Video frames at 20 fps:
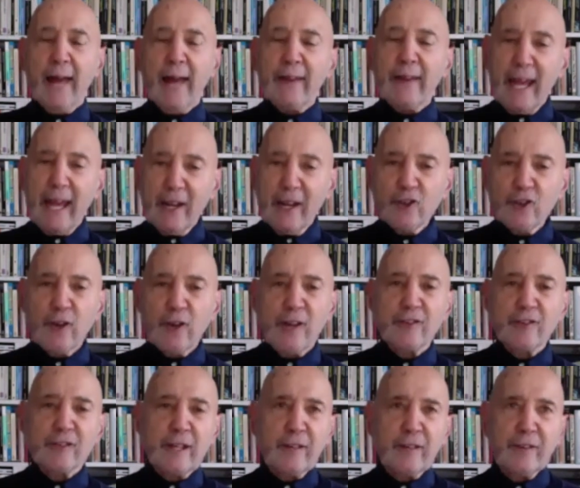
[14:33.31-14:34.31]
The
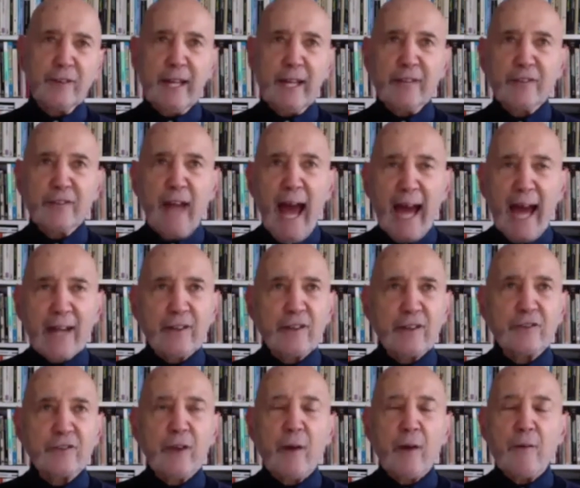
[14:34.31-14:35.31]
interesting thing is
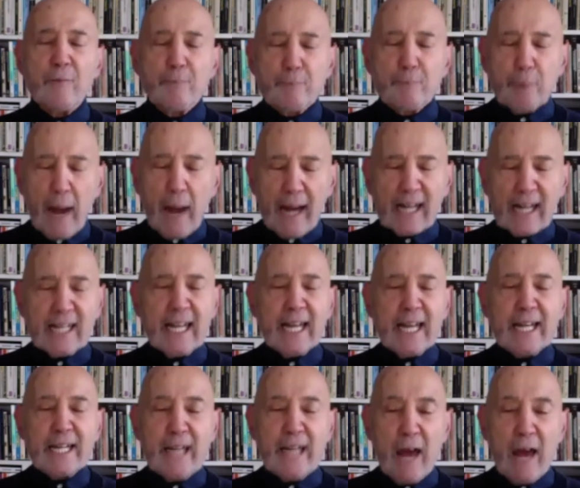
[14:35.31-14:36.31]
actors
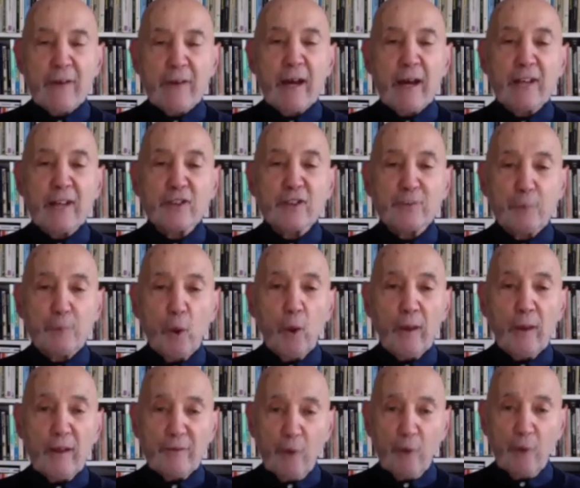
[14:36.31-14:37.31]
practically never
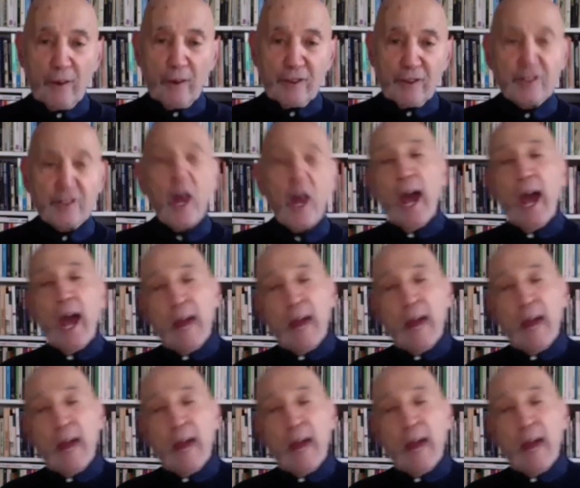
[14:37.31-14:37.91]
explore their voices.